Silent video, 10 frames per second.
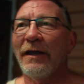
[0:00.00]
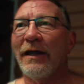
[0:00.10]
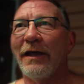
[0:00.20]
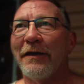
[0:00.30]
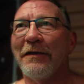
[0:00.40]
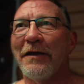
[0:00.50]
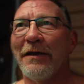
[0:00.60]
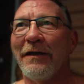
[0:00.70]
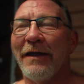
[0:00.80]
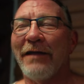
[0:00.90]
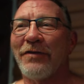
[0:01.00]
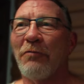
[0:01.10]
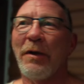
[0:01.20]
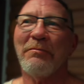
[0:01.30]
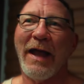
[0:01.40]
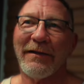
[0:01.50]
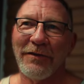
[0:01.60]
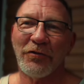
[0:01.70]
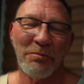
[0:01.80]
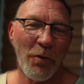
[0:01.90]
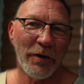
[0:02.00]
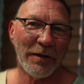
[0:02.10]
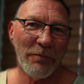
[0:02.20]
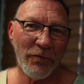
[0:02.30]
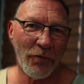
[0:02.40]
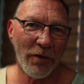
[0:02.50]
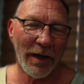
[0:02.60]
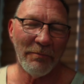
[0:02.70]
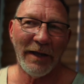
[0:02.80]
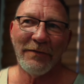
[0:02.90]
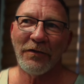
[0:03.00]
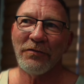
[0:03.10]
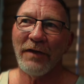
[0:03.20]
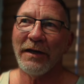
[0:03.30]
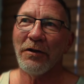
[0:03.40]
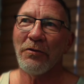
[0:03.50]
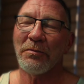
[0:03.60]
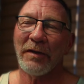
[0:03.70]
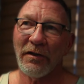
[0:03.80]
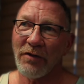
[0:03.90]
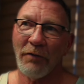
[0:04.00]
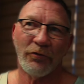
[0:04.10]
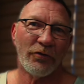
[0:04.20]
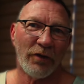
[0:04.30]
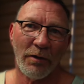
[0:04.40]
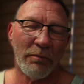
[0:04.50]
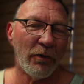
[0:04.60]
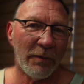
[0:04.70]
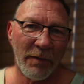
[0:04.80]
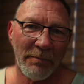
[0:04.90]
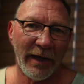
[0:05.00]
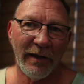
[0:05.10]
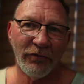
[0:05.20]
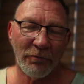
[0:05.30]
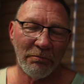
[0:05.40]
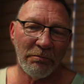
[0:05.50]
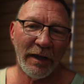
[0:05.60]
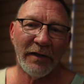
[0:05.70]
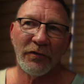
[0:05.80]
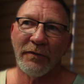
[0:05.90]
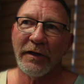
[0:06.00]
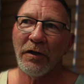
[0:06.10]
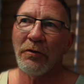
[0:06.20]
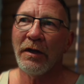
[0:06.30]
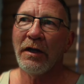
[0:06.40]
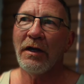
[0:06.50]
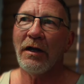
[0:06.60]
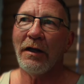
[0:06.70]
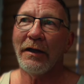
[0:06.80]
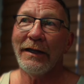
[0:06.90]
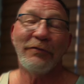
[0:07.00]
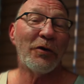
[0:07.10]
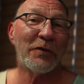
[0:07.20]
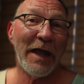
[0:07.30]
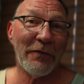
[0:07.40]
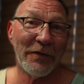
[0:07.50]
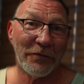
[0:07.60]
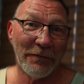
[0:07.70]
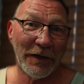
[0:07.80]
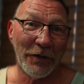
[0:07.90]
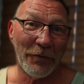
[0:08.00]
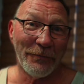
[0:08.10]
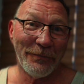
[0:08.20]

And as I went back this morning before I made this video, because I was just going to pull up the page and play his video, he took down this video.